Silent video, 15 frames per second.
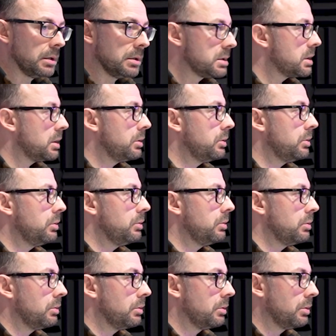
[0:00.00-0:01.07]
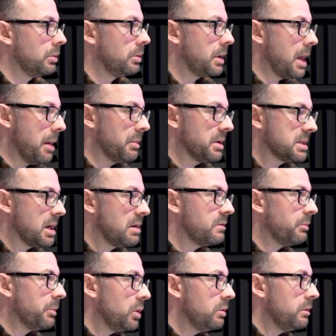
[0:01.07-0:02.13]
to get
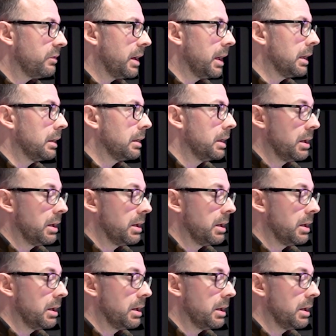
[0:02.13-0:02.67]
myself moving.